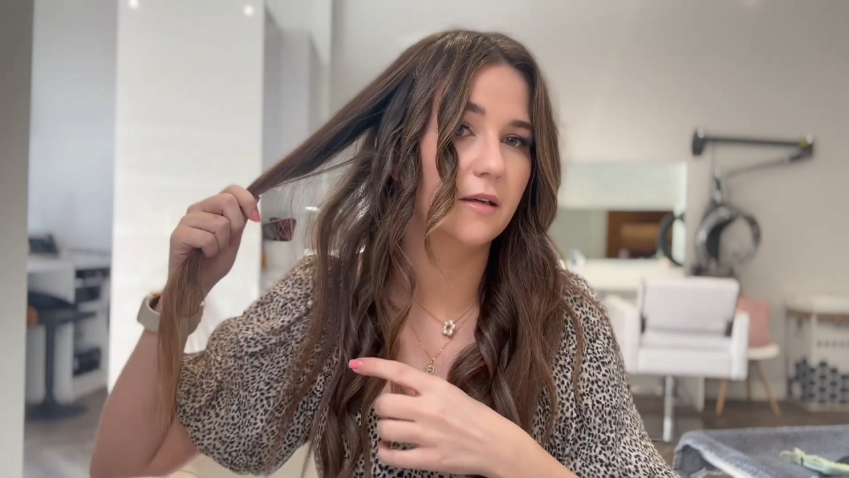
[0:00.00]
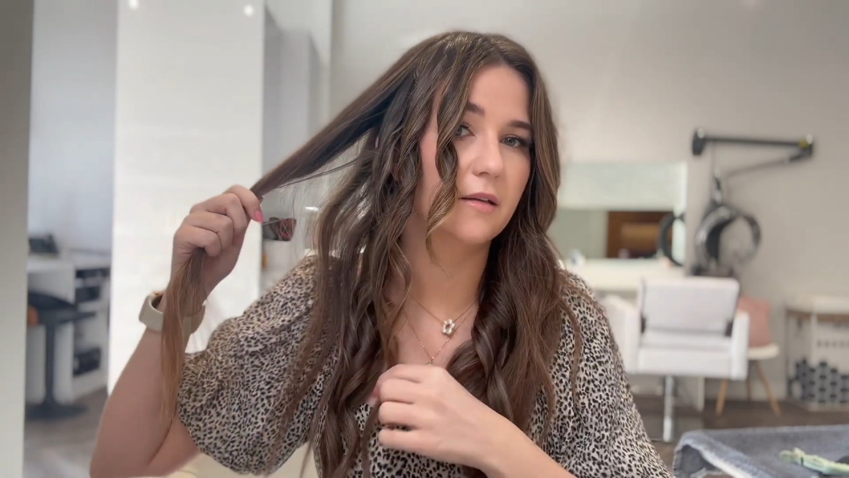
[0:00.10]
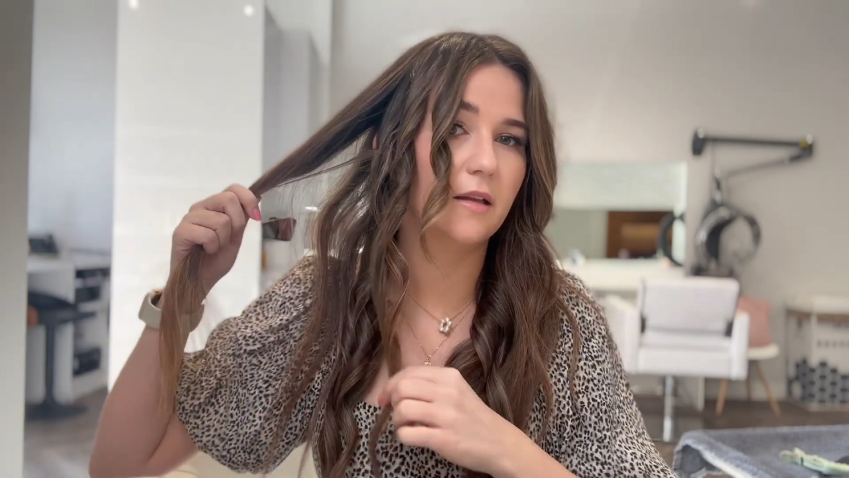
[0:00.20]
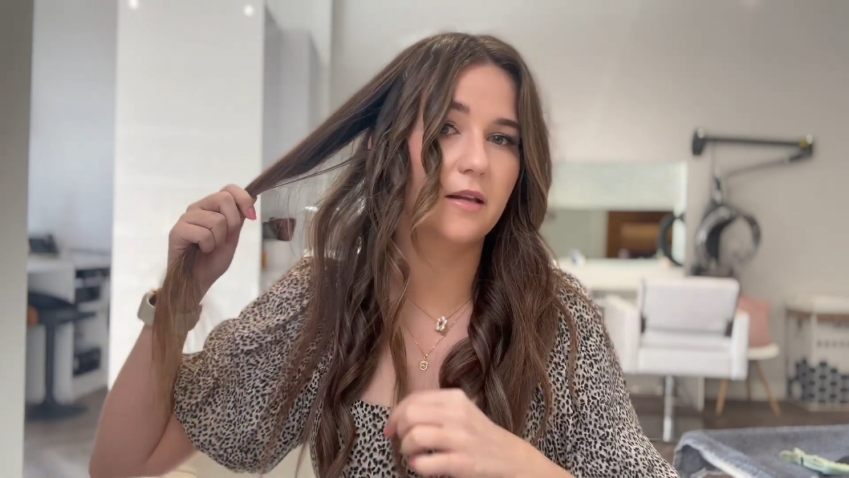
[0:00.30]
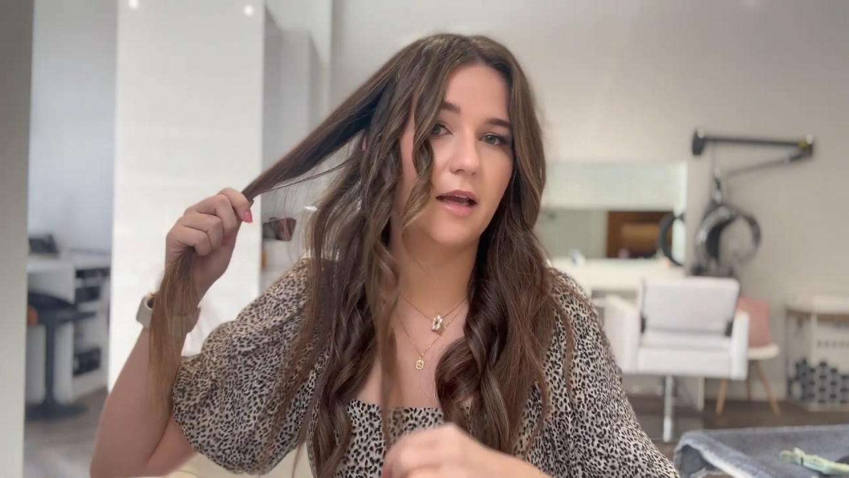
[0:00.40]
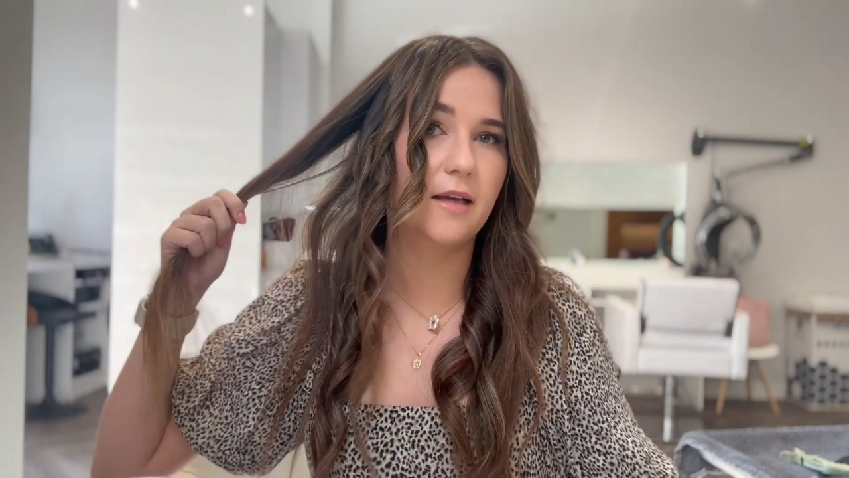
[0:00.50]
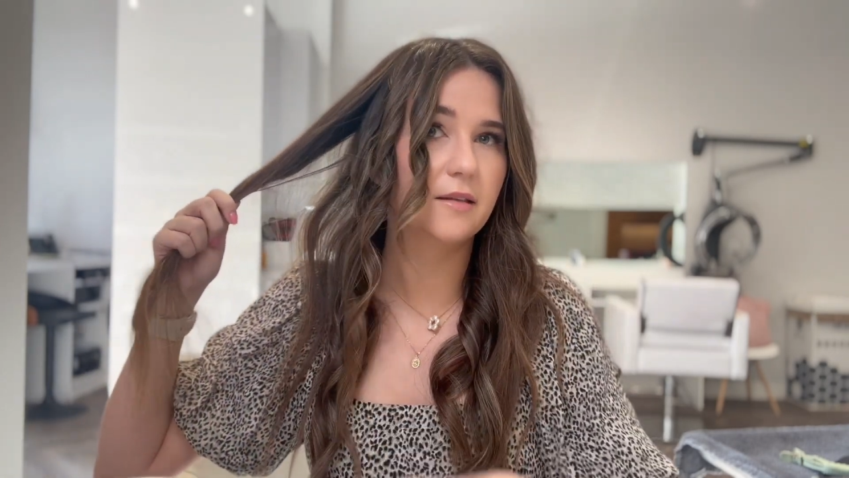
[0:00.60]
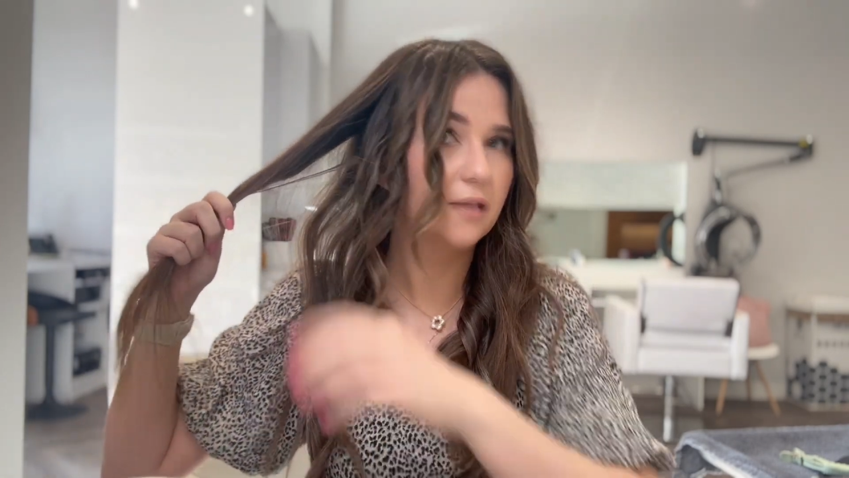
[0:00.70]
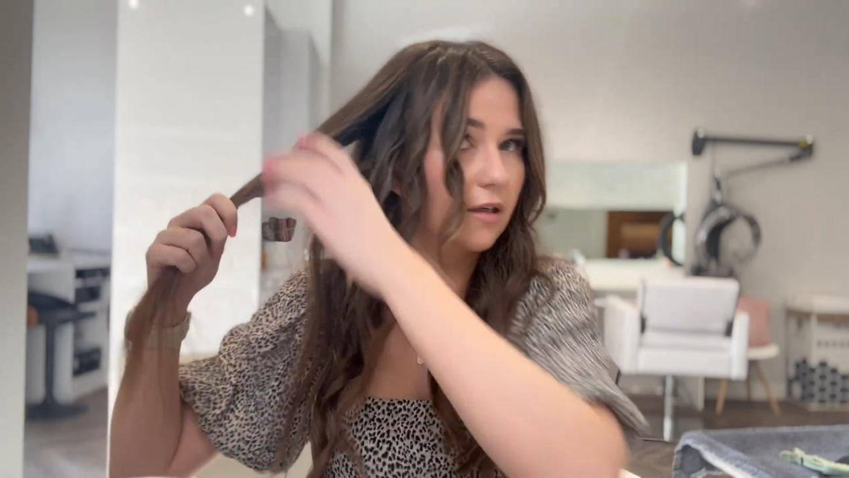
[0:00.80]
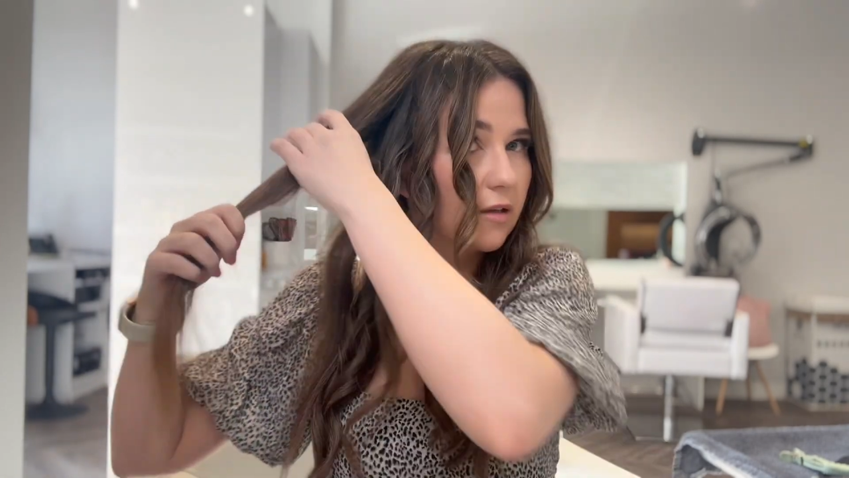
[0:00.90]
that the ends
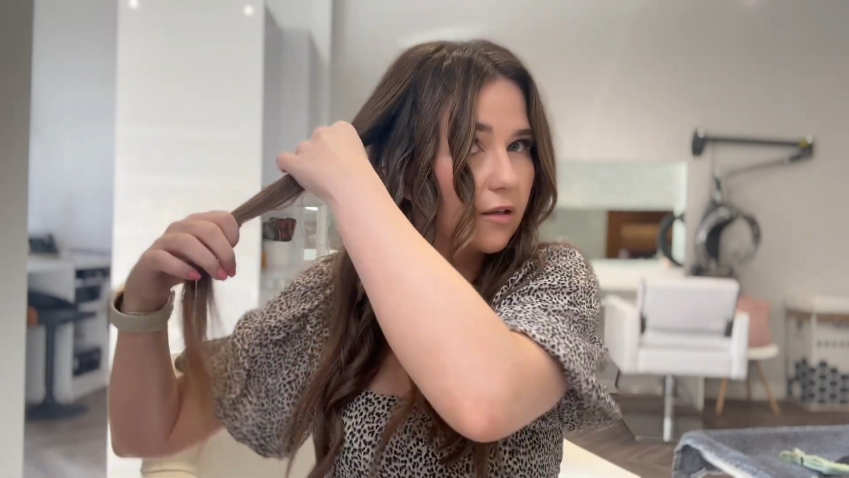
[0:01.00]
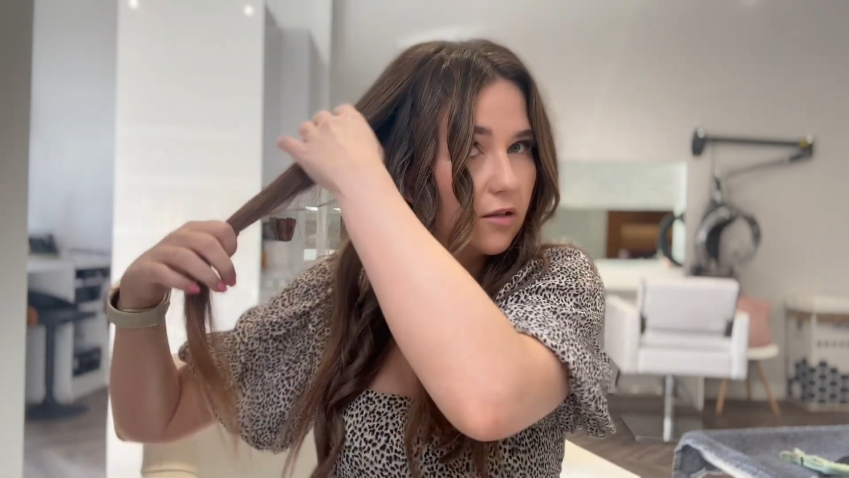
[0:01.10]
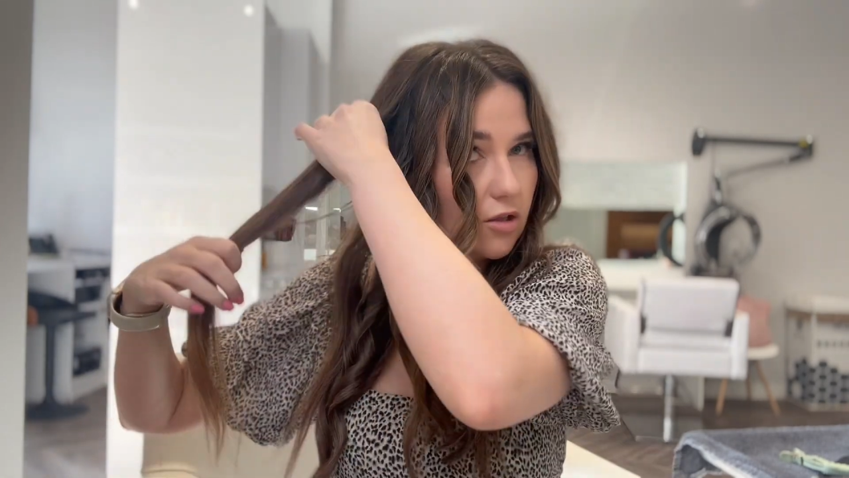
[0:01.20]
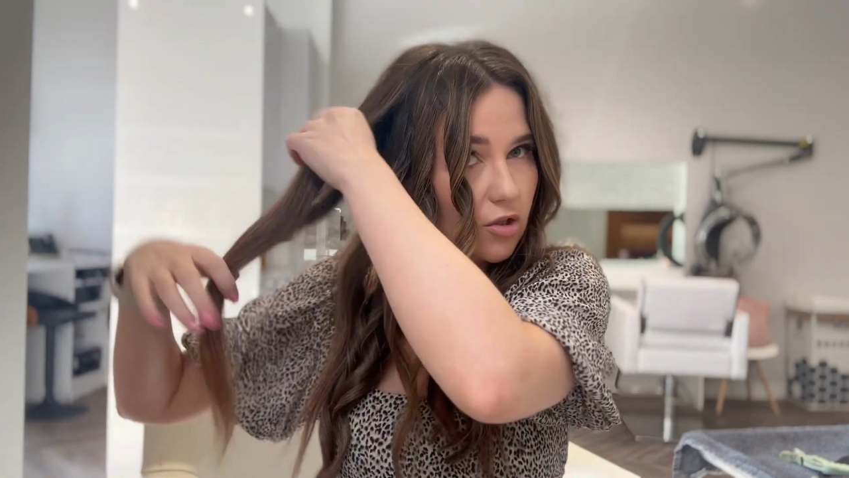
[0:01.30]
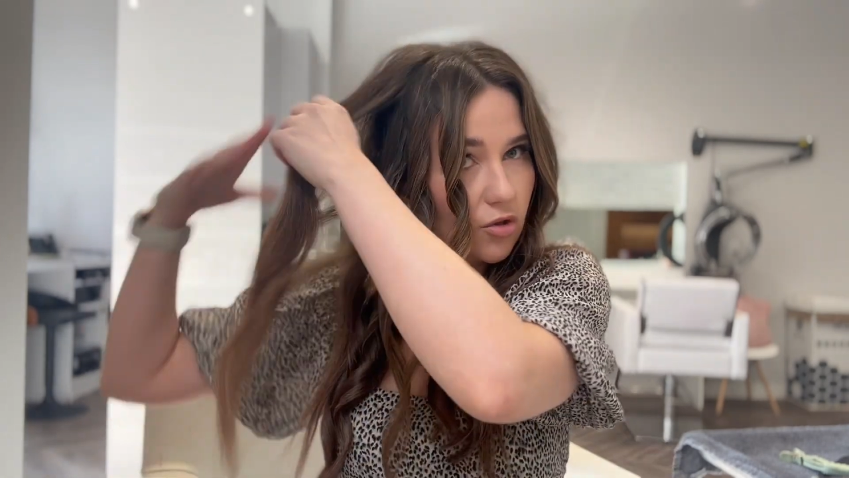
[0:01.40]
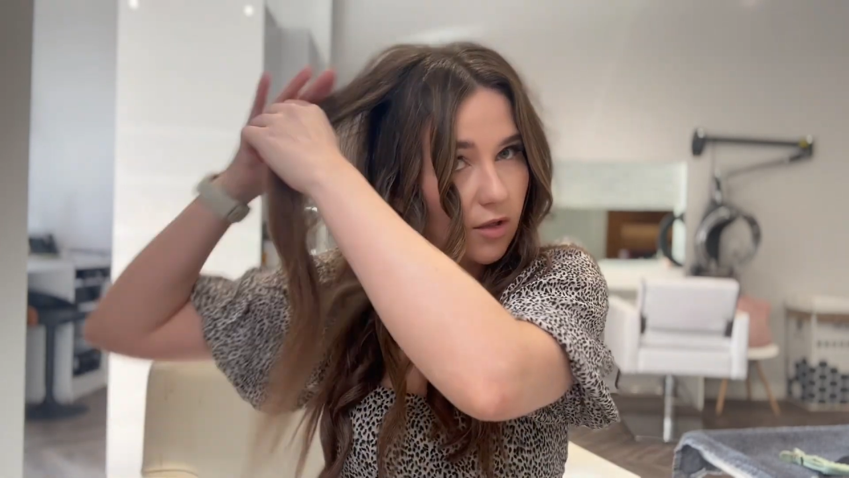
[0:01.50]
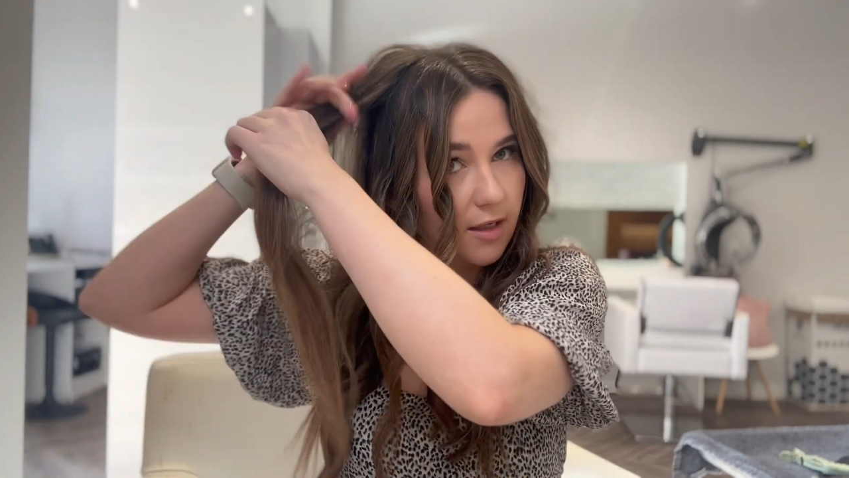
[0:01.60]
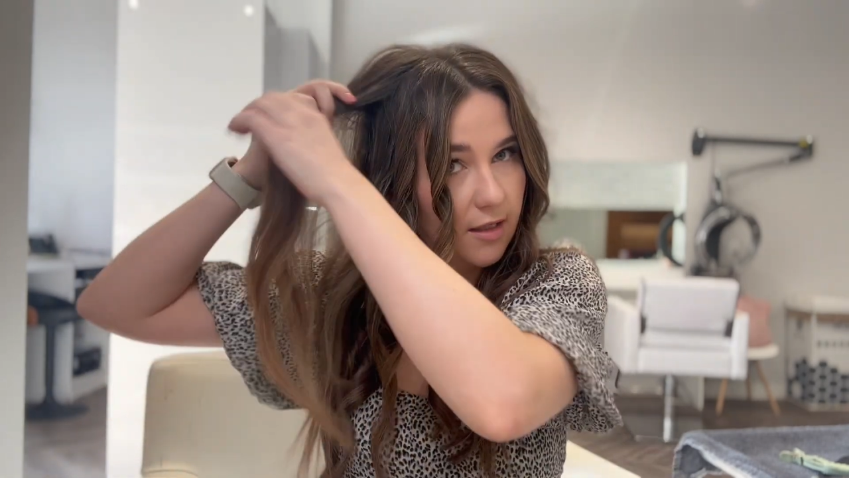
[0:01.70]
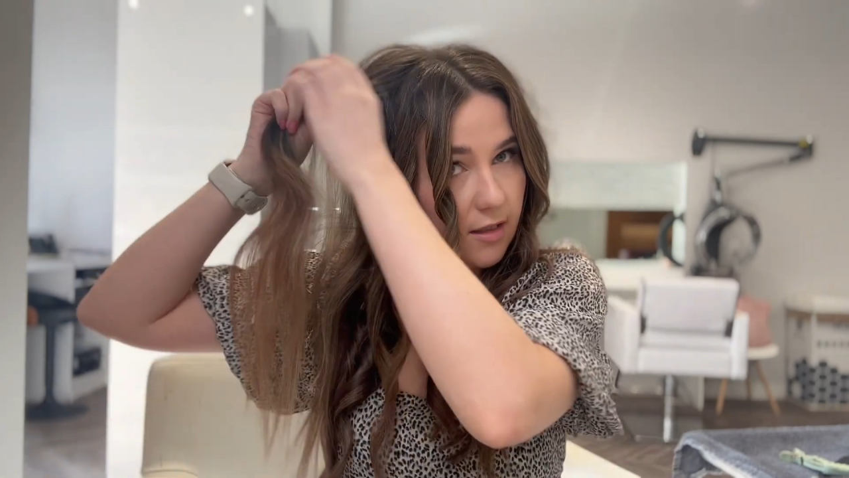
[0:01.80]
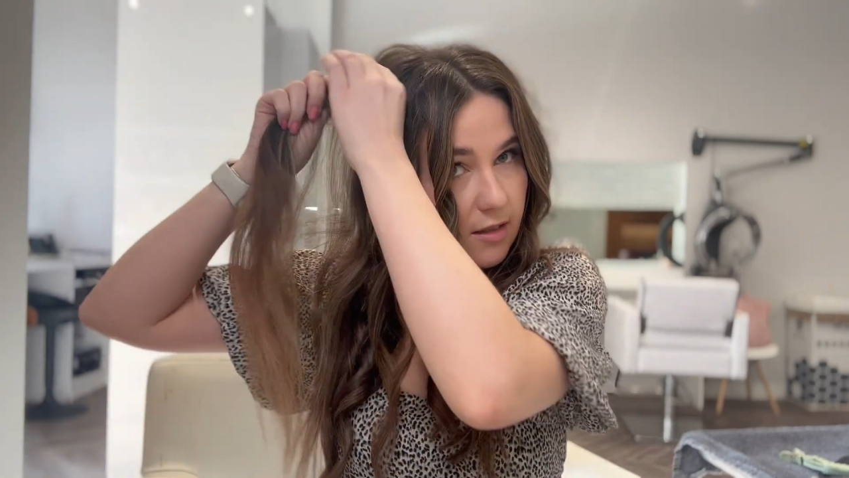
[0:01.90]
are a little
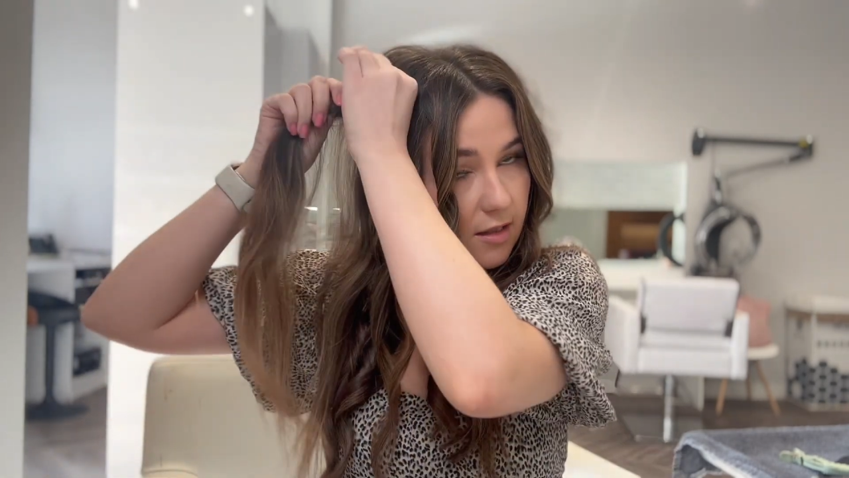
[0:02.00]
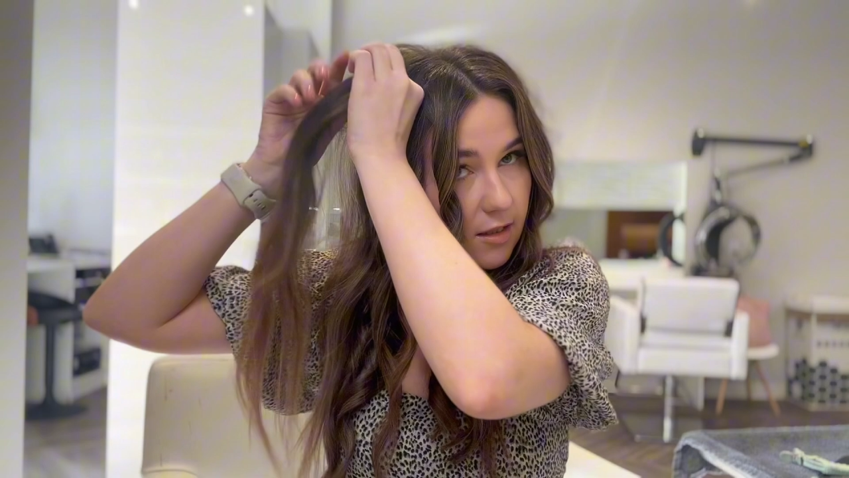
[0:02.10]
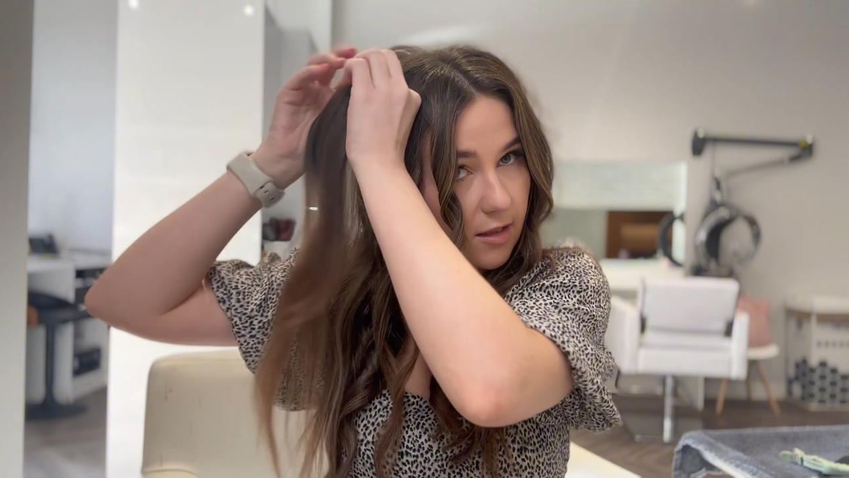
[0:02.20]
straight.